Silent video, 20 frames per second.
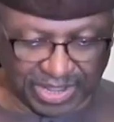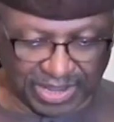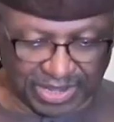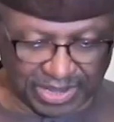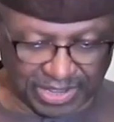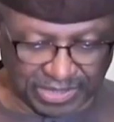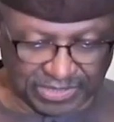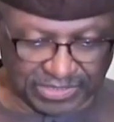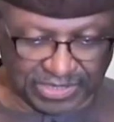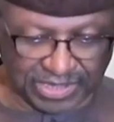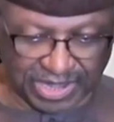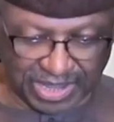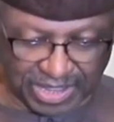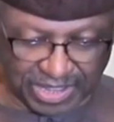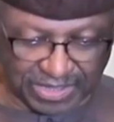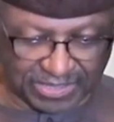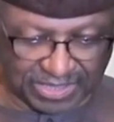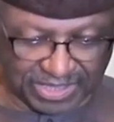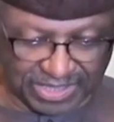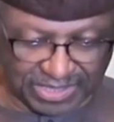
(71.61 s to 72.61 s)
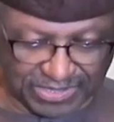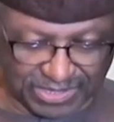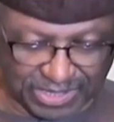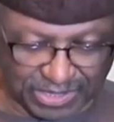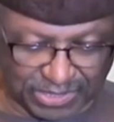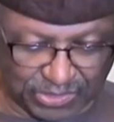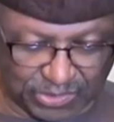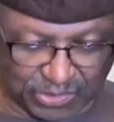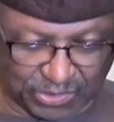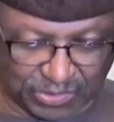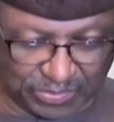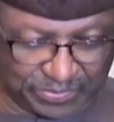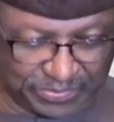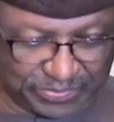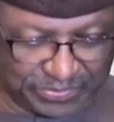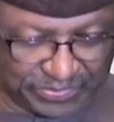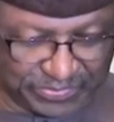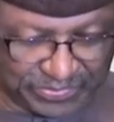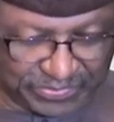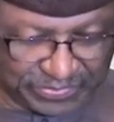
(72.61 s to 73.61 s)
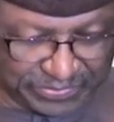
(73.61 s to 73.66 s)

The Minister of Health, on his part,